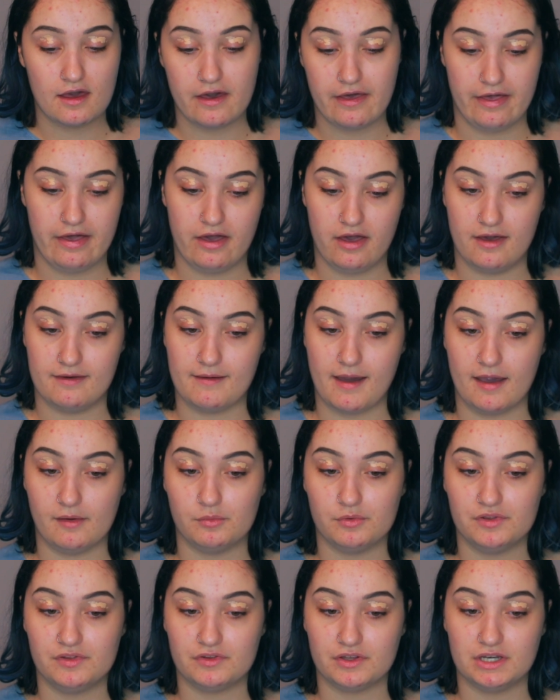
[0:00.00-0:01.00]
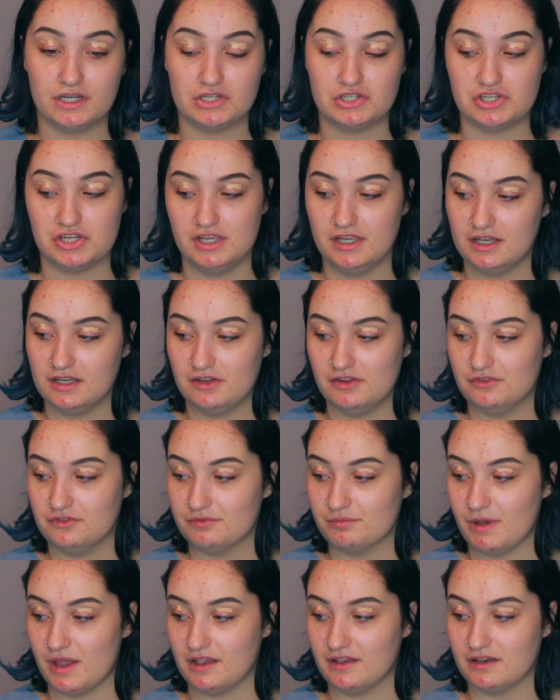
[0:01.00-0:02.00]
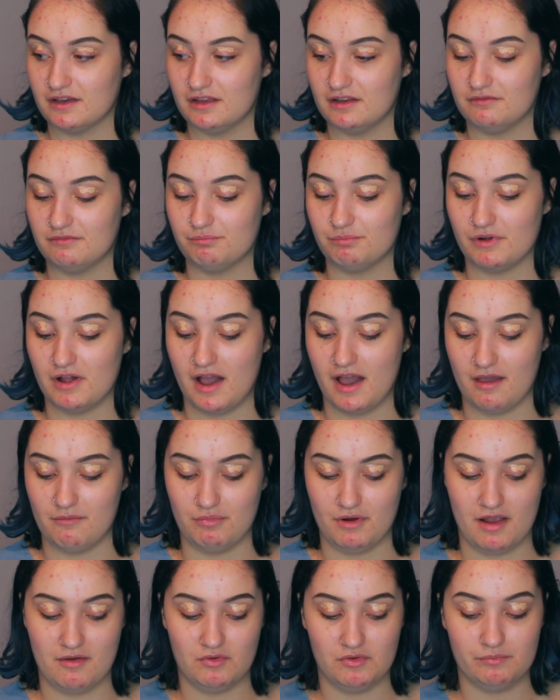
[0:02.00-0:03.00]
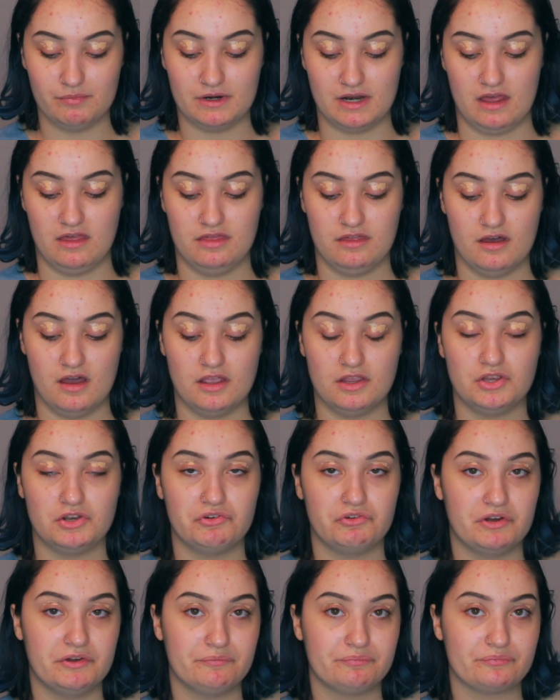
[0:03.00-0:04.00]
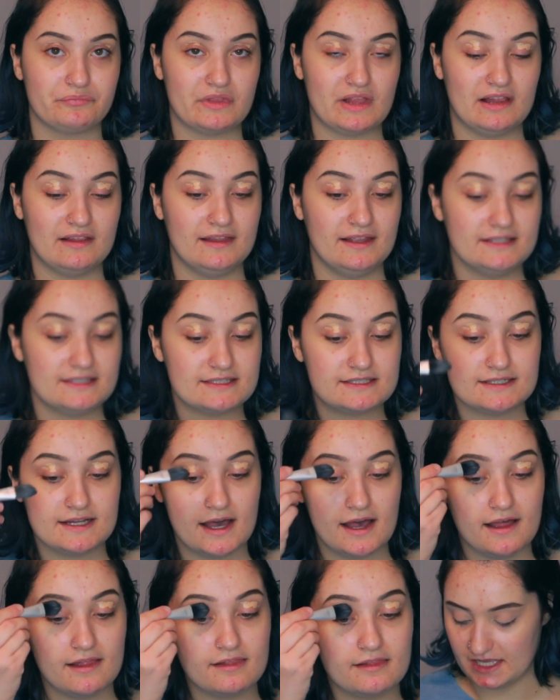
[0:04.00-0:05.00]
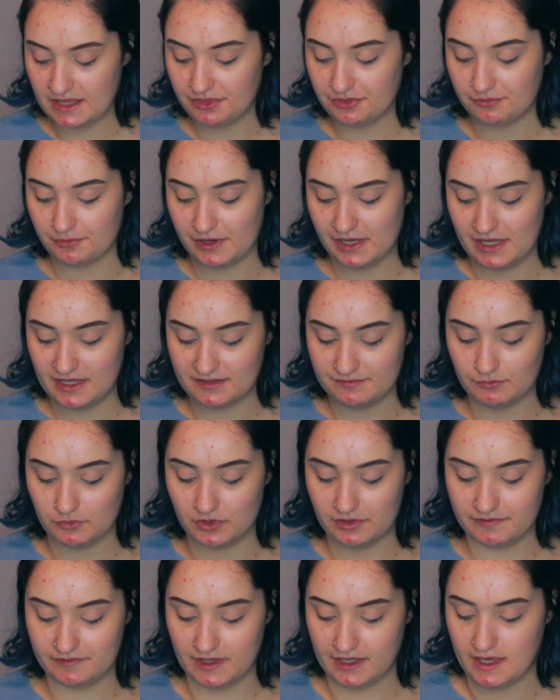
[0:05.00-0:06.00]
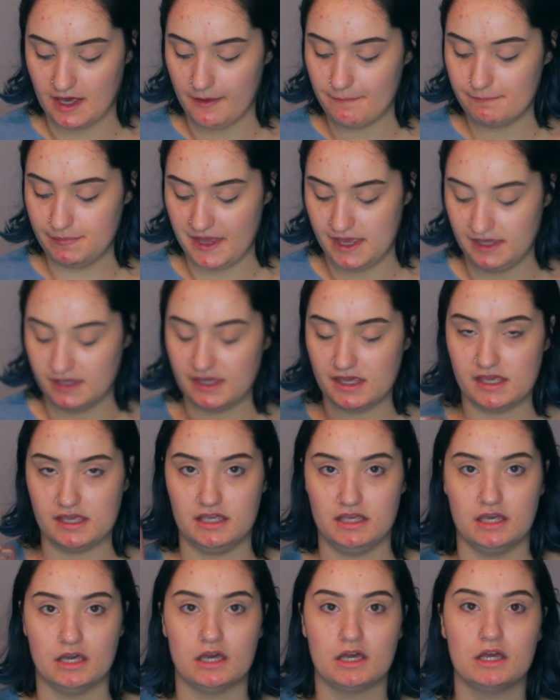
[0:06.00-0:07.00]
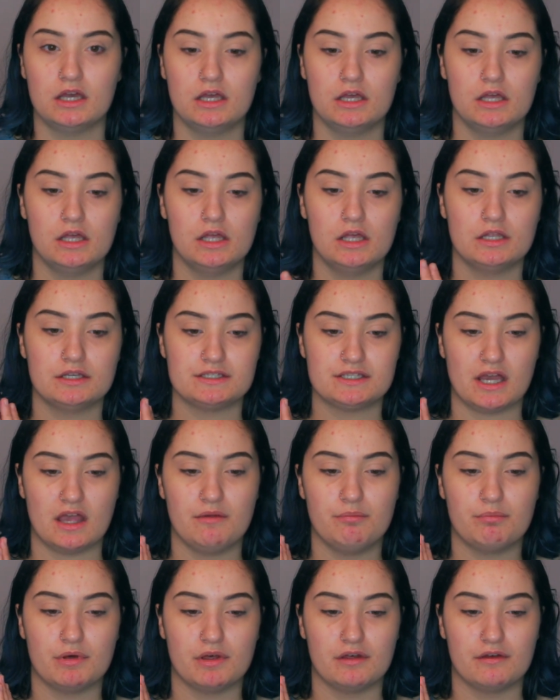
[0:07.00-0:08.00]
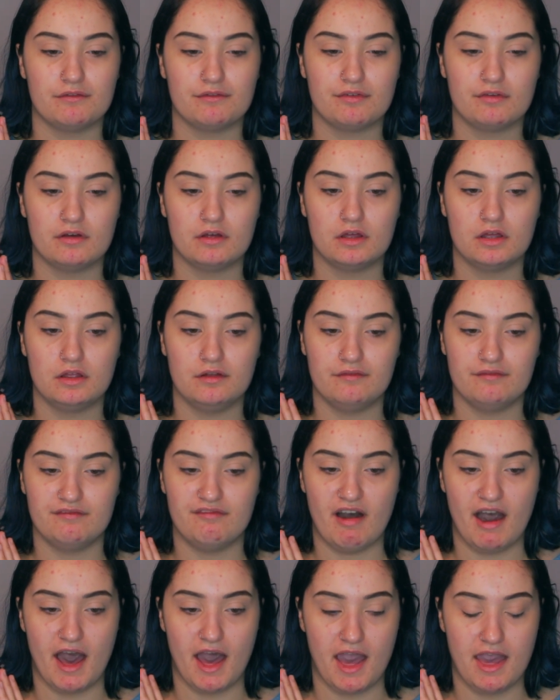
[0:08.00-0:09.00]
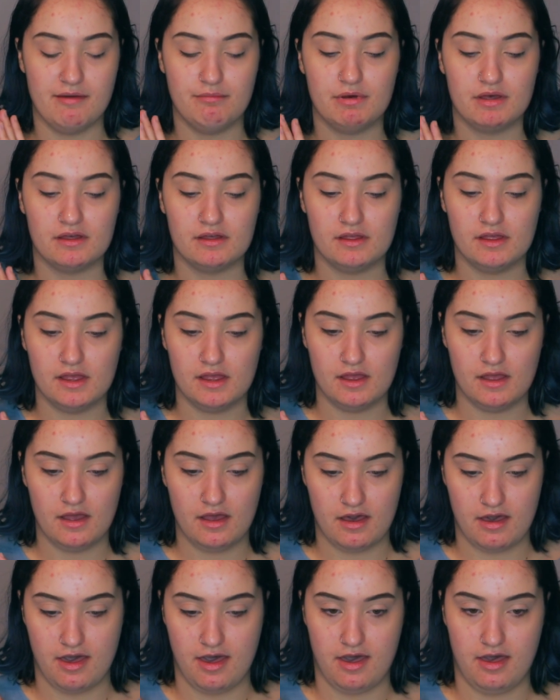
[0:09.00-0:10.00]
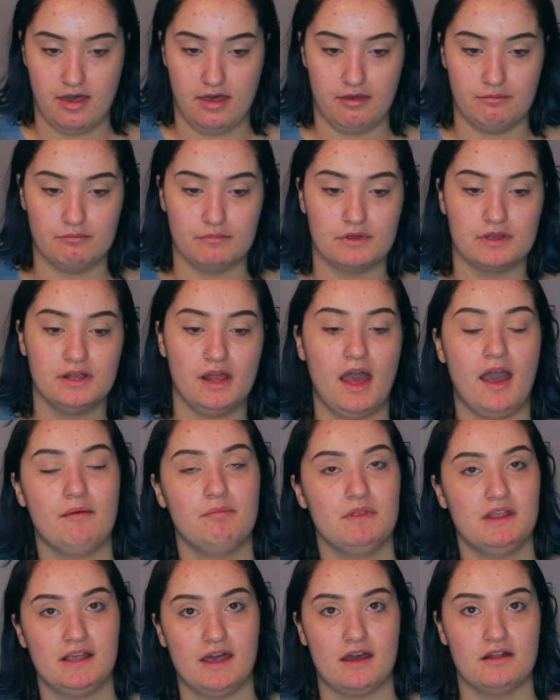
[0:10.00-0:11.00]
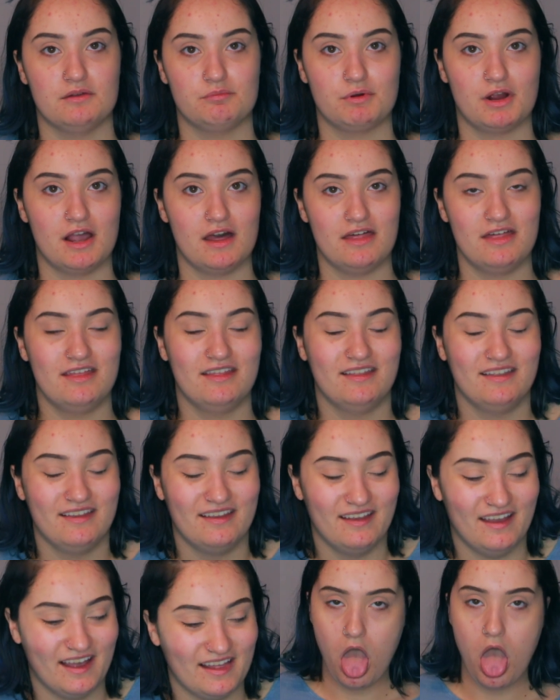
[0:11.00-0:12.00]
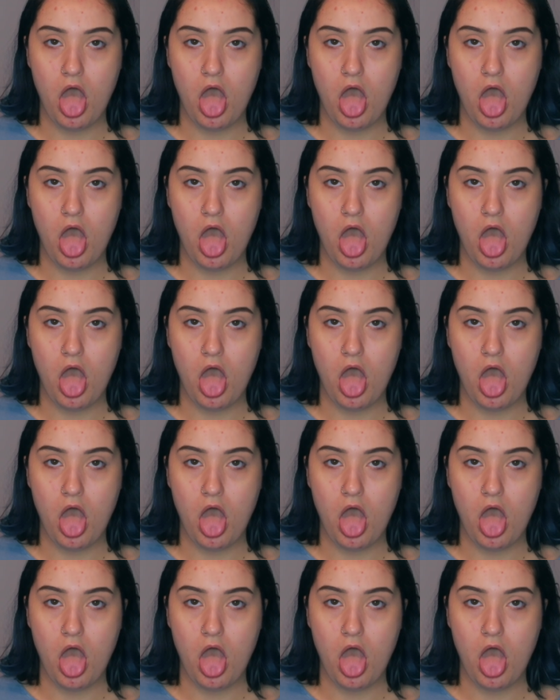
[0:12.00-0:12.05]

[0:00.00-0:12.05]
I was gonna cheat and use my good eye primer, but I thought, you know what, let's not. The Naked 3 is more of like a pinky type of vibe. I'm like out of breath.